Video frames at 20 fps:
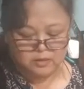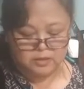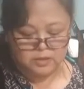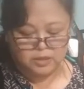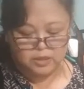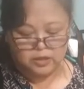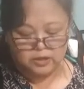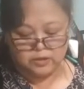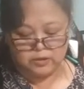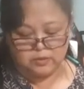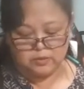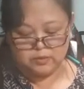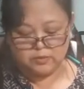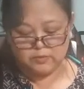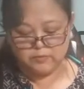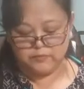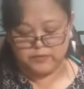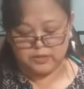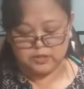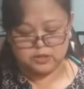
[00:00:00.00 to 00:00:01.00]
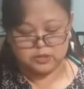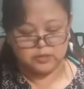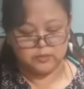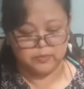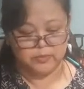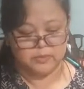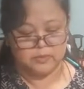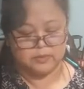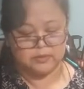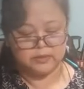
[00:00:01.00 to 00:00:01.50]
You know,
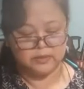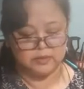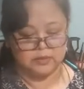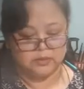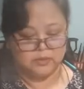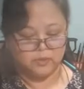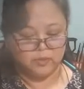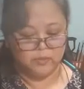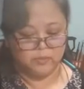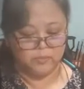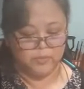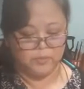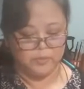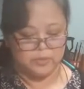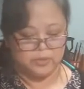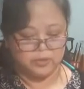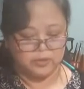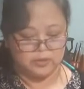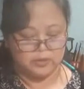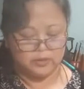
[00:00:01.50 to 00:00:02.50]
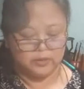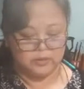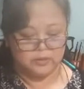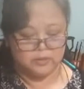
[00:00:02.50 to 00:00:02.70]
vegetables is so important.